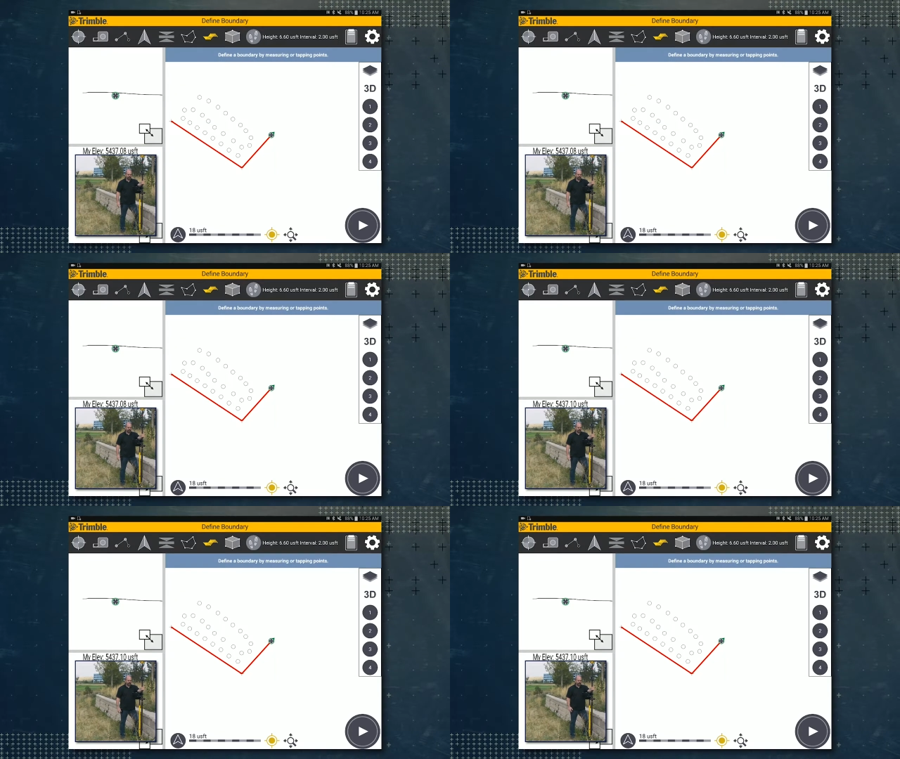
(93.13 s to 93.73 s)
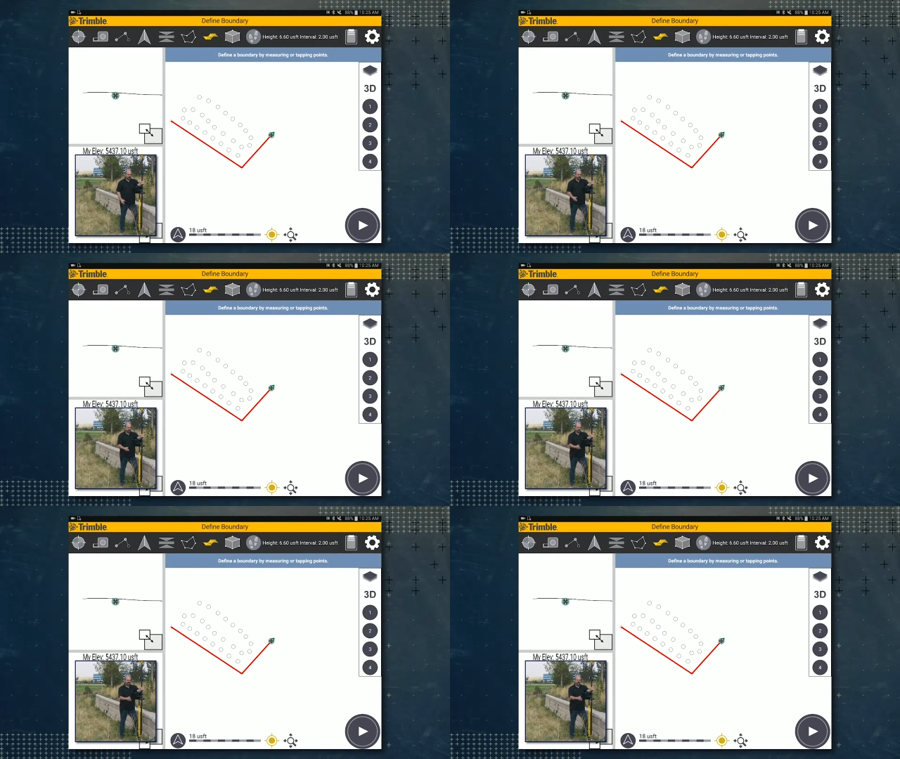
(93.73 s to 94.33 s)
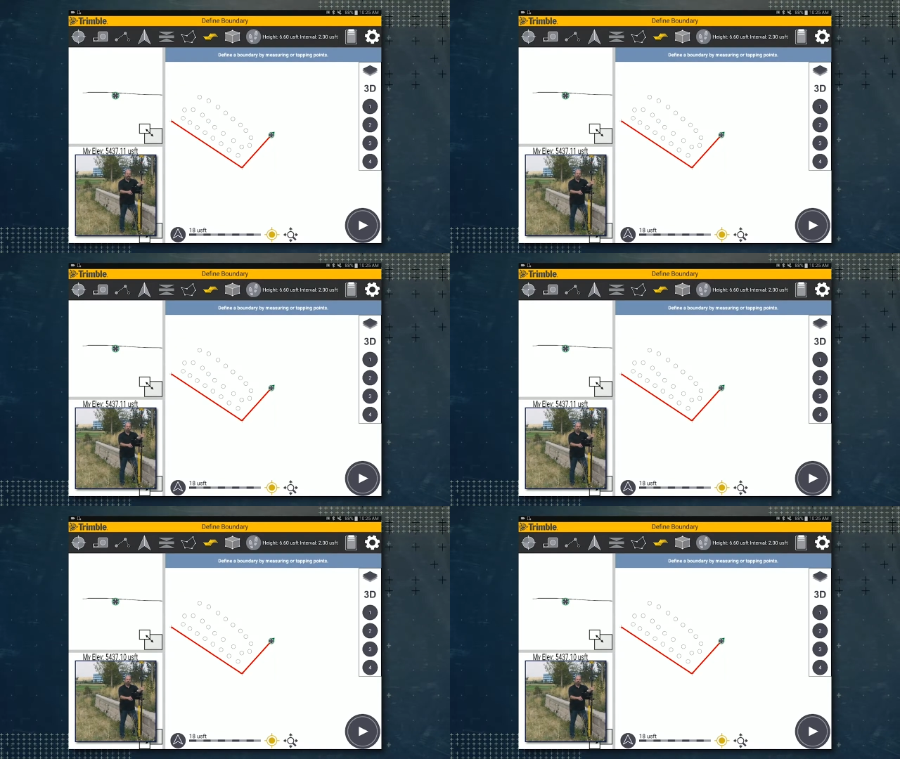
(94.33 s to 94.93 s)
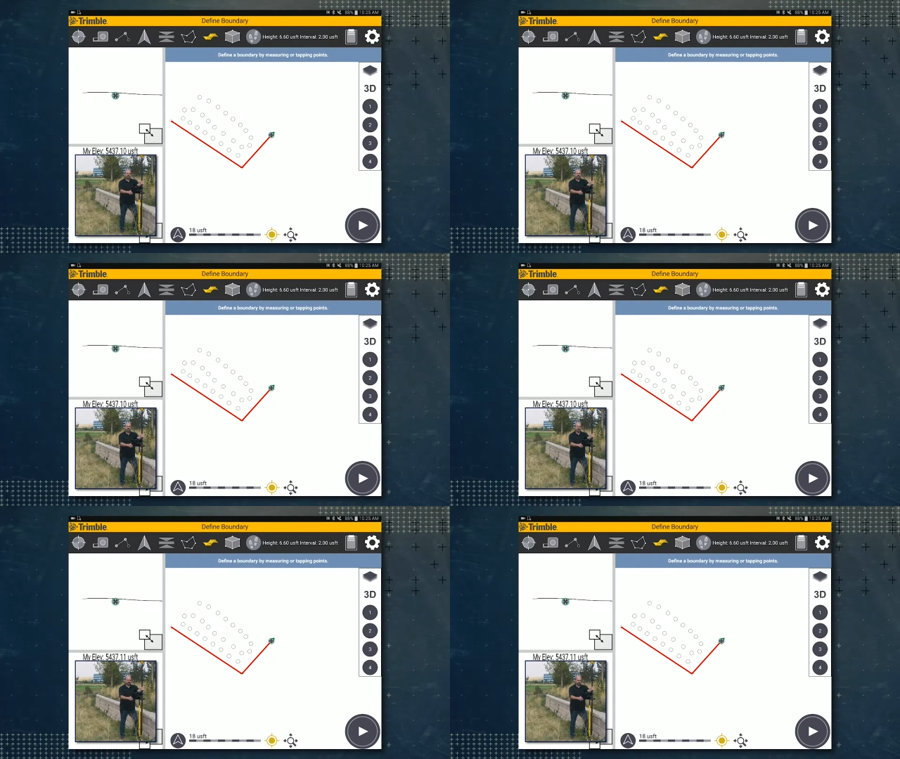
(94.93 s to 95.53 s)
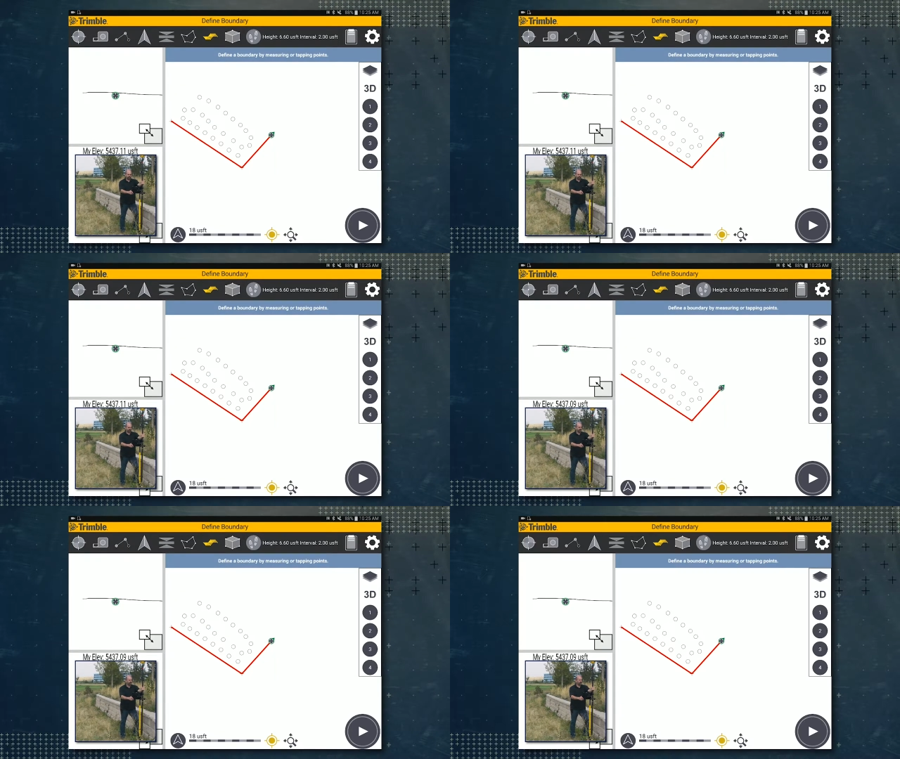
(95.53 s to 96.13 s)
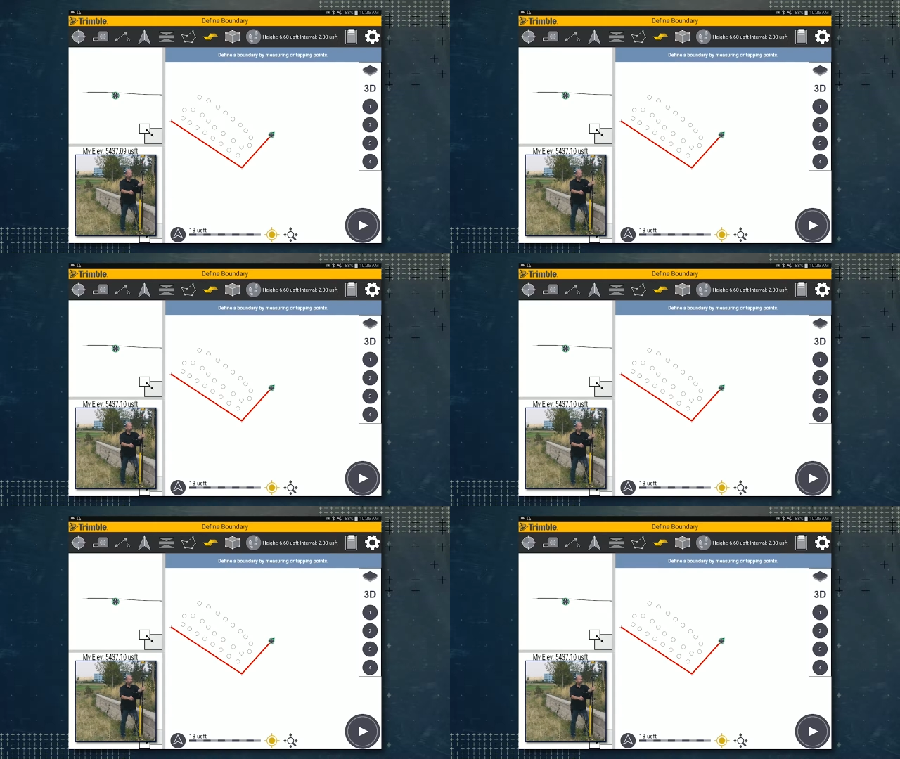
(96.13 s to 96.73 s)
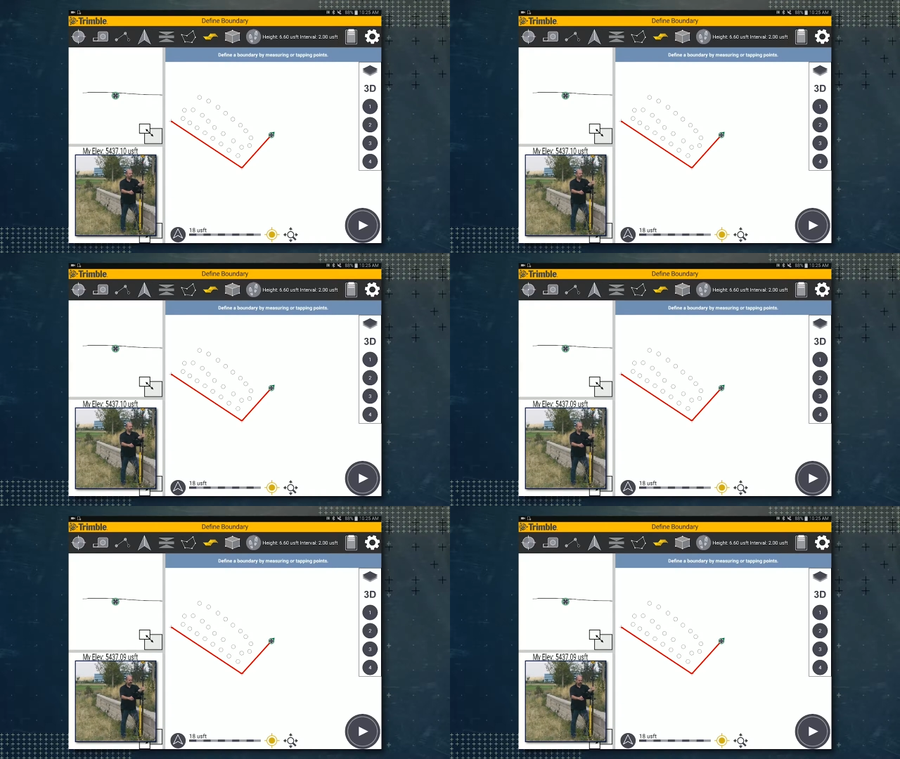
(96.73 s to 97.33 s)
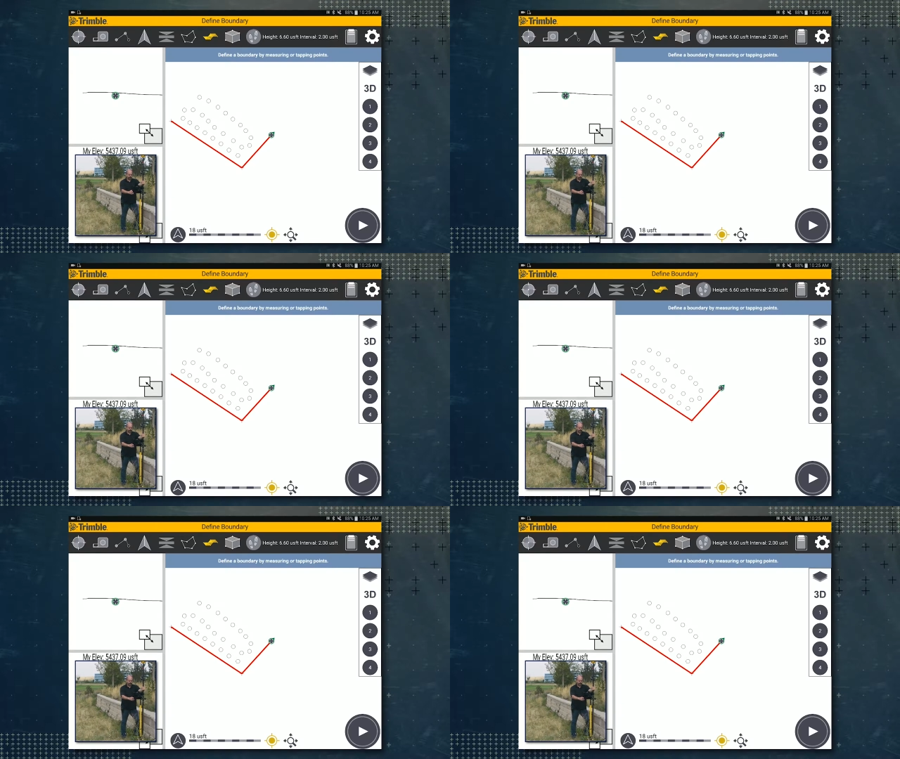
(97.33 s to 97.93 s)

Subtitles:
[unreadable: no face in view]